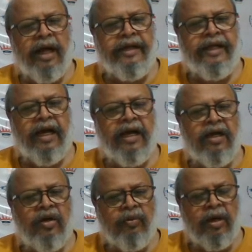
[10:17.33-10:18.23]

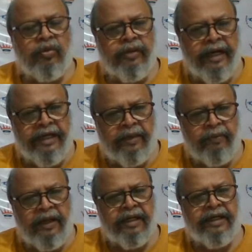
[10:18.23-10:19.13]
Idea want to knight
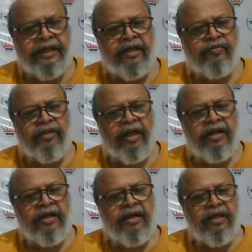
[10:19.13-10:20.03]
e5, get rid of the
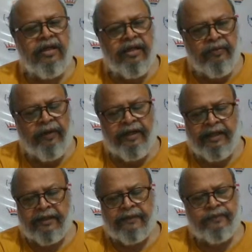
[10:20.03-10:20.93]
defender.